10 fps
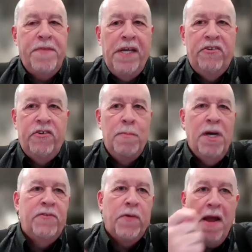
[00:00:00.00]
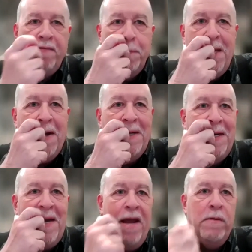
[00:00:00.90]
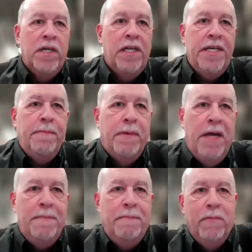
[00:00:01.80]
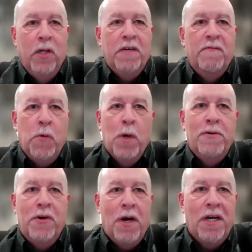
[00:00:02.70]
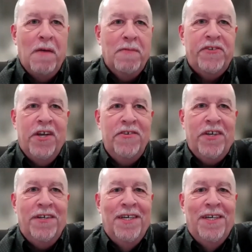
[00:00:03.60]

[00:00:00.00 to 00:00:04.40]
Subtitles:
thanks so much for having me on today. I really am looking forward to our conversation.